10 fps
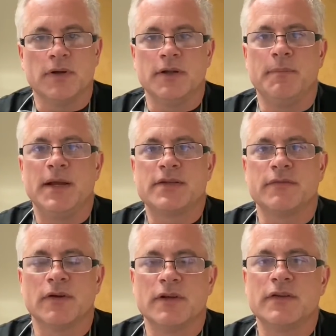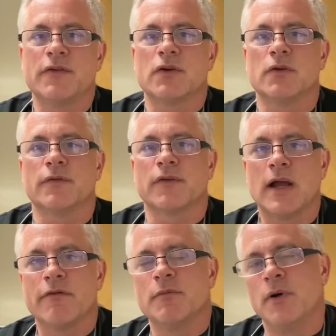It makes it very difficult for
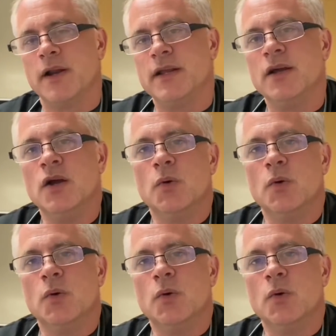everybody